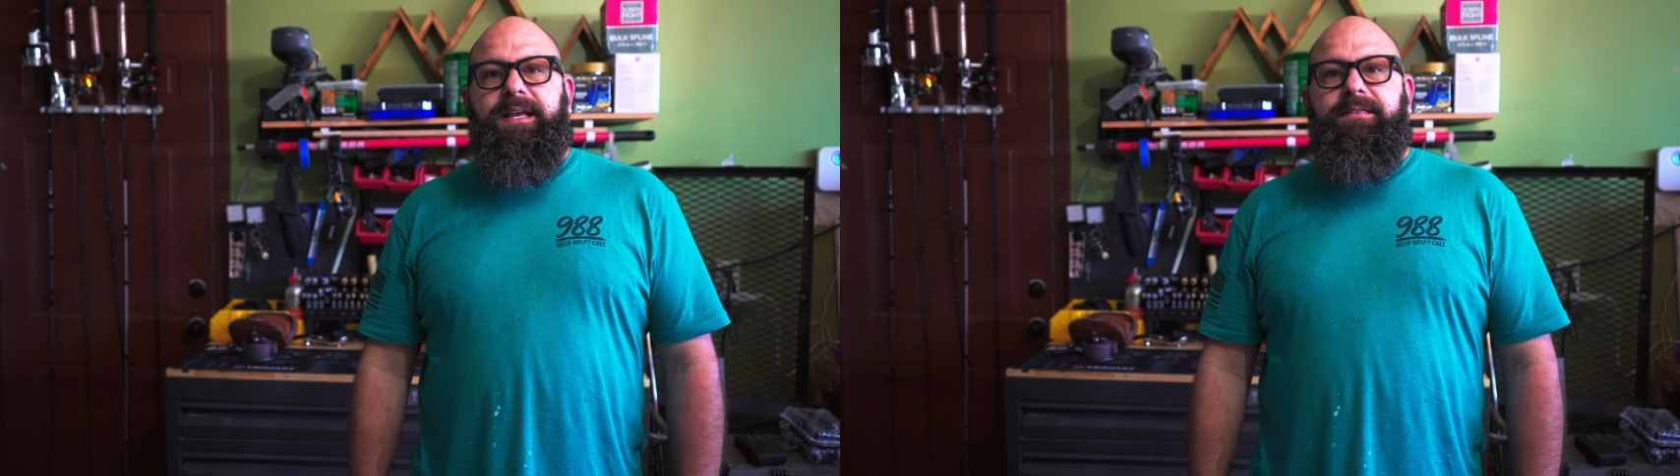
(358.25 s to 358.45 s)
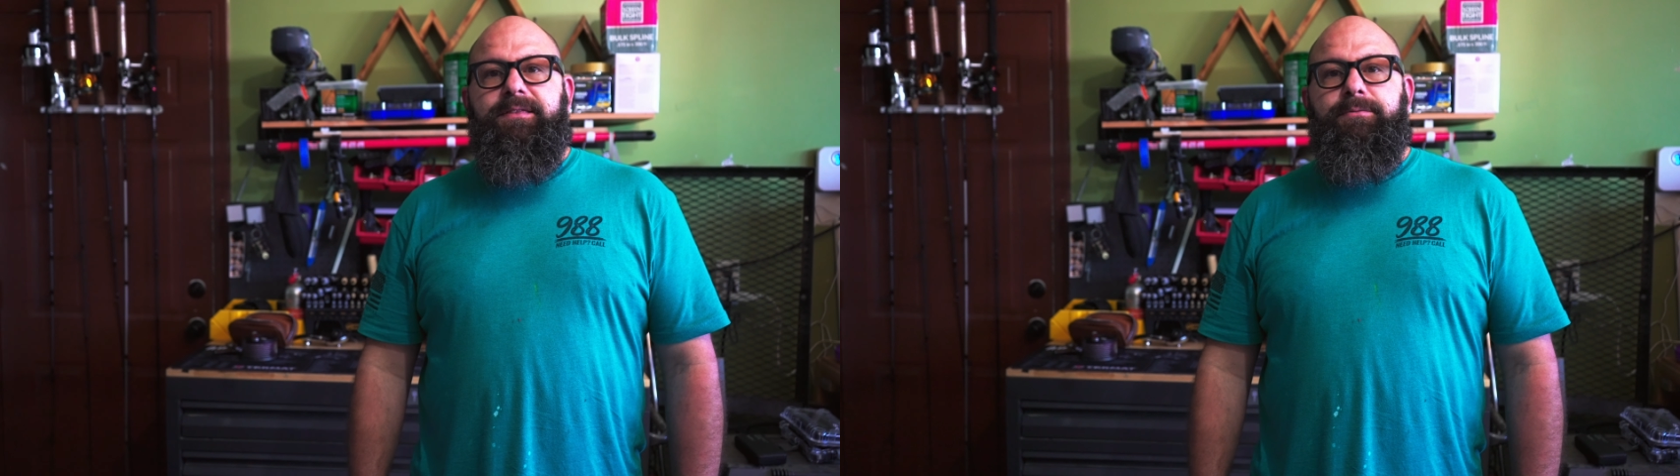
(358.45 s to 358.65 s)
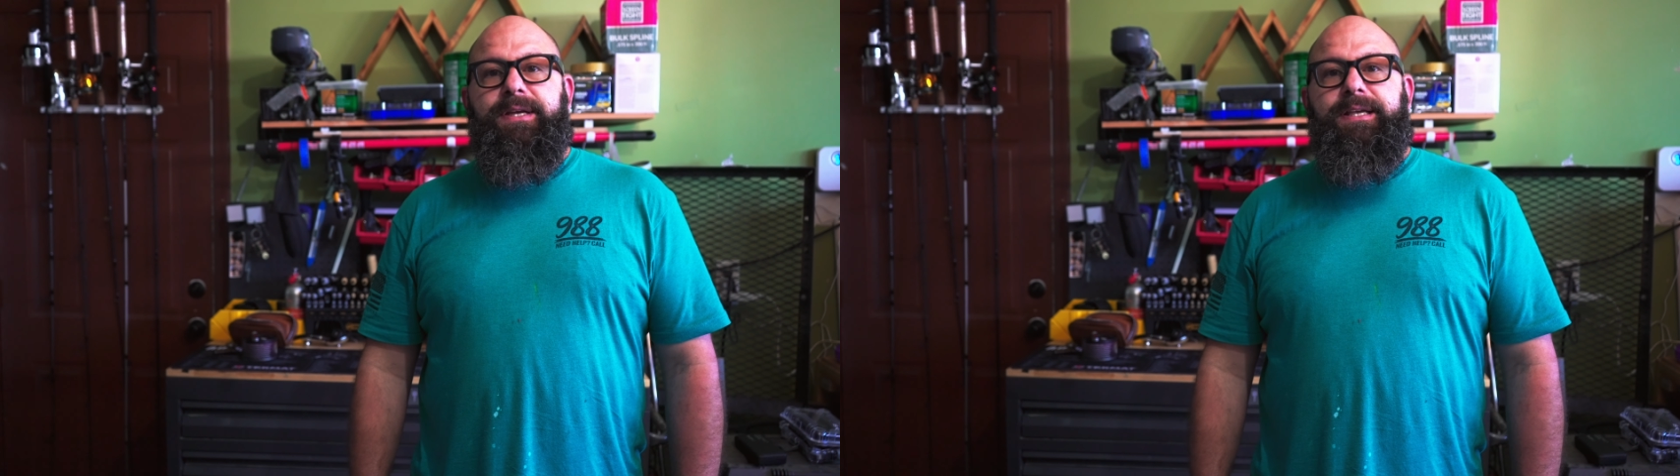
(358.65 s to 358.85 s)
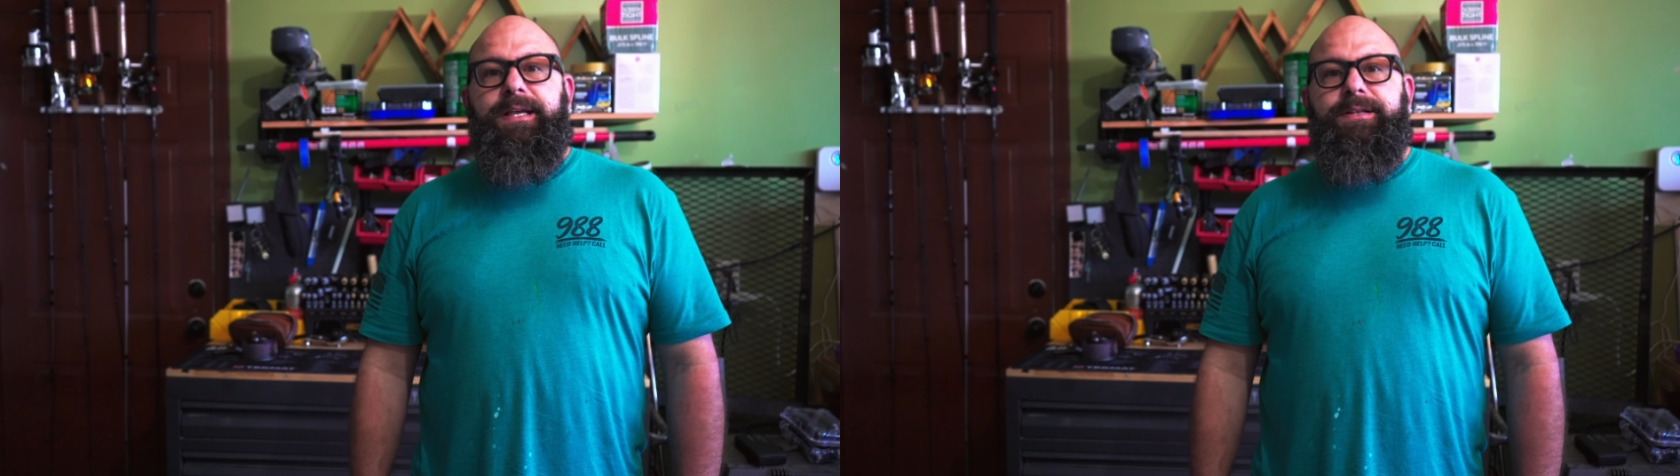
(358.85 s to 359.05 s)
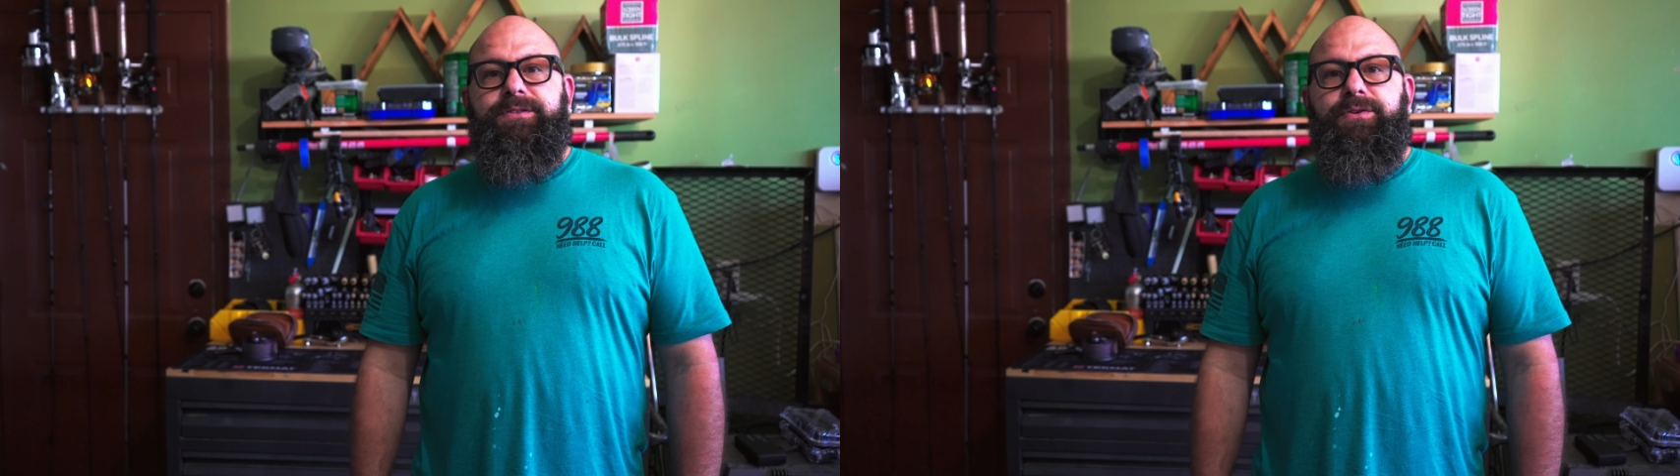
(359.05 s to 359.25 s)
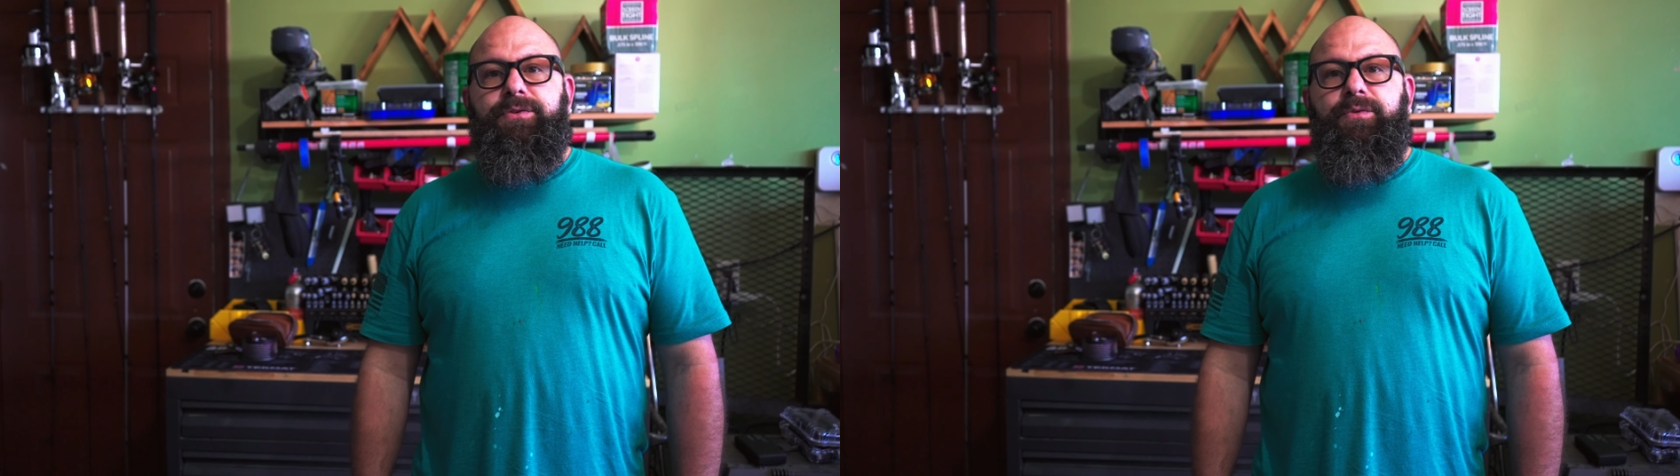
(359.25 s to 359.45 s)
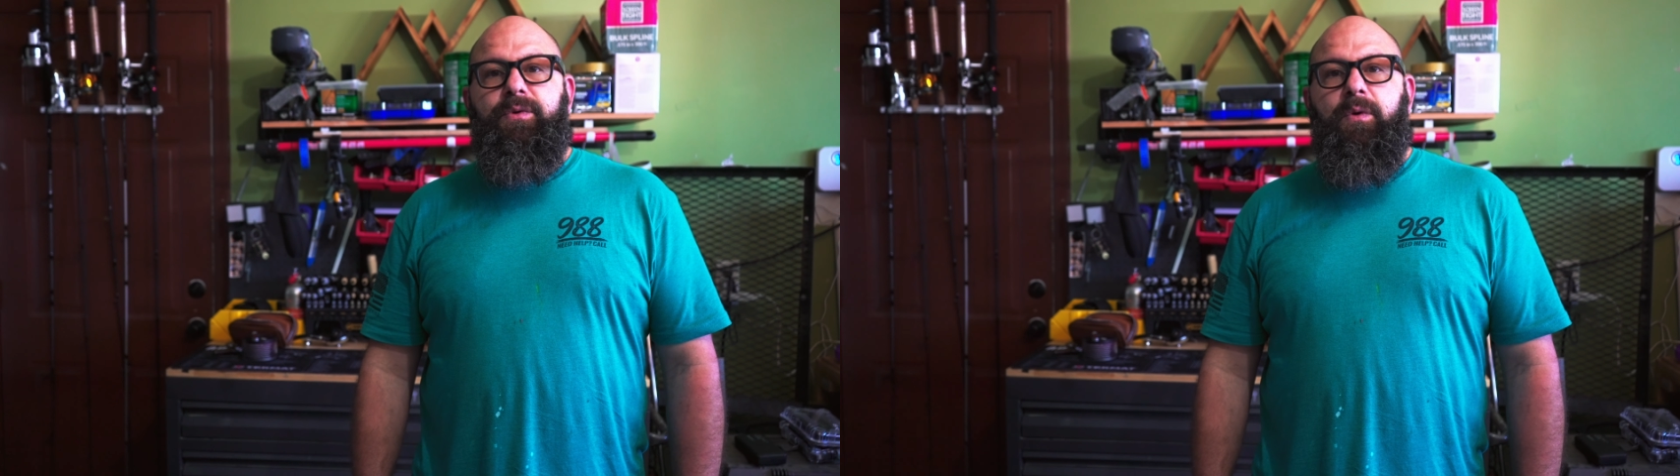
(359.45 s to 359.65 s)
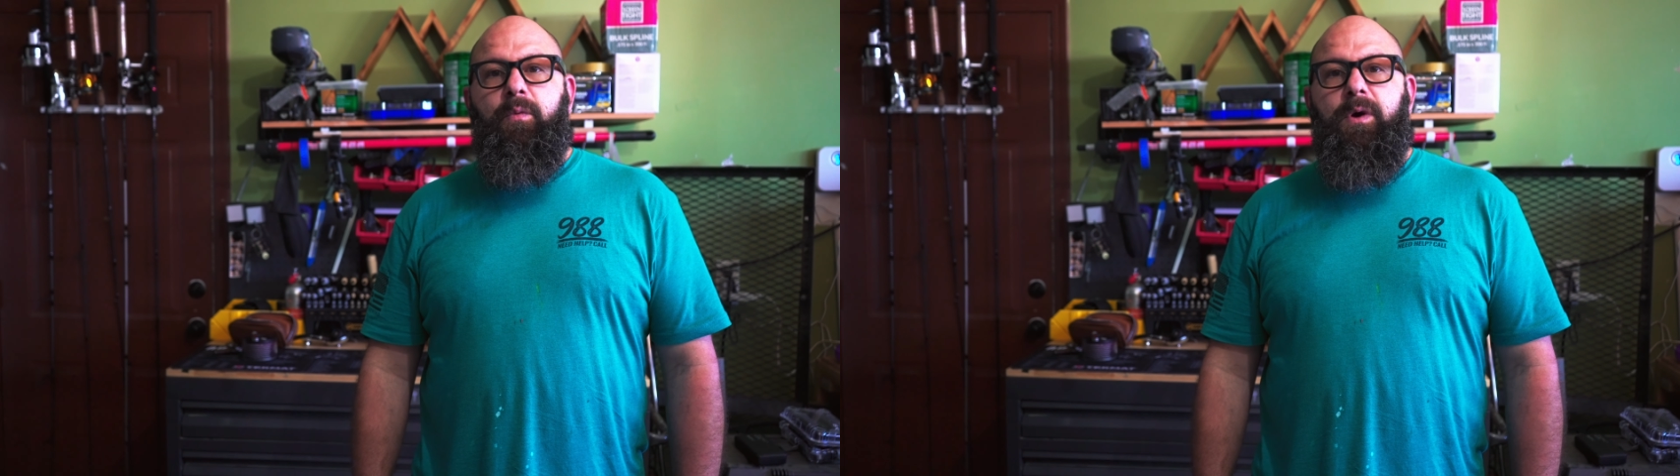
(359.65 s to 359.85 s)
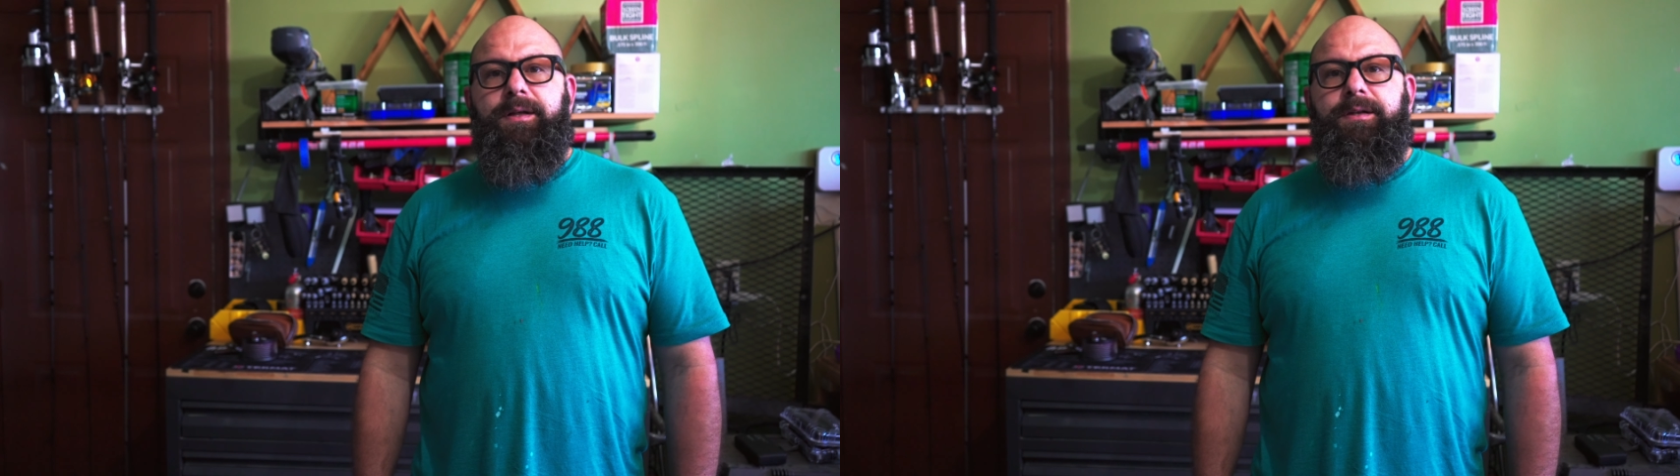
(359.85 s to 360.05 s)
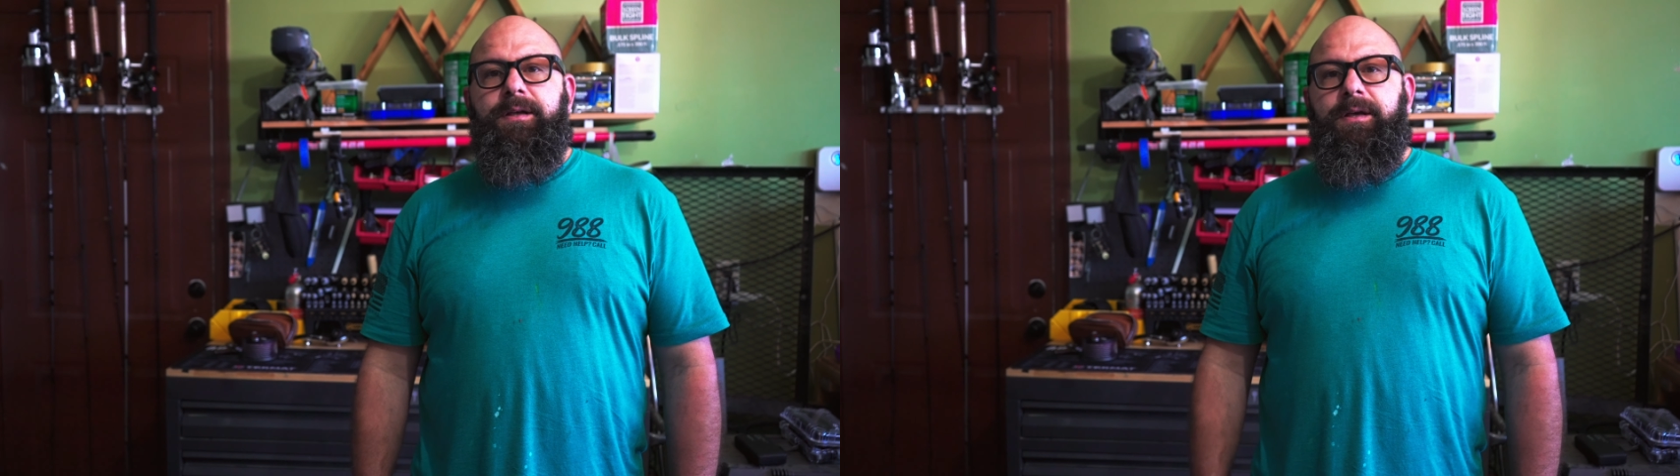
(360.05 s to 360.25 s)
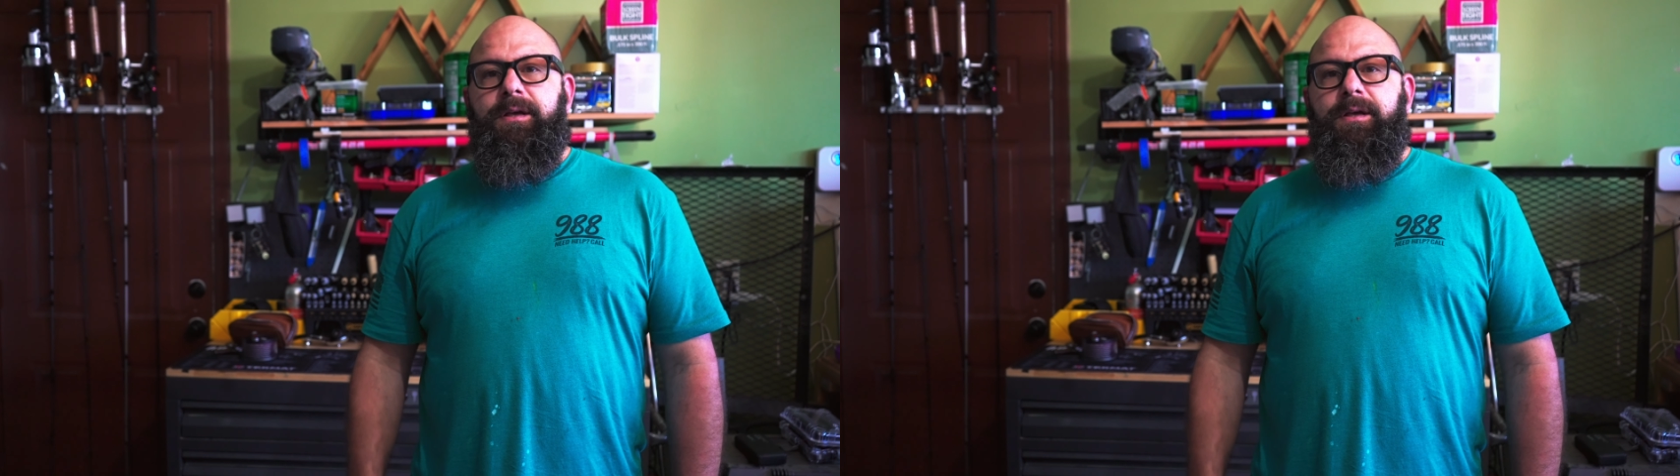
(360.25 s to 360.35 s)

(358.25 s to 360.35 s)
in 3, 2, 1.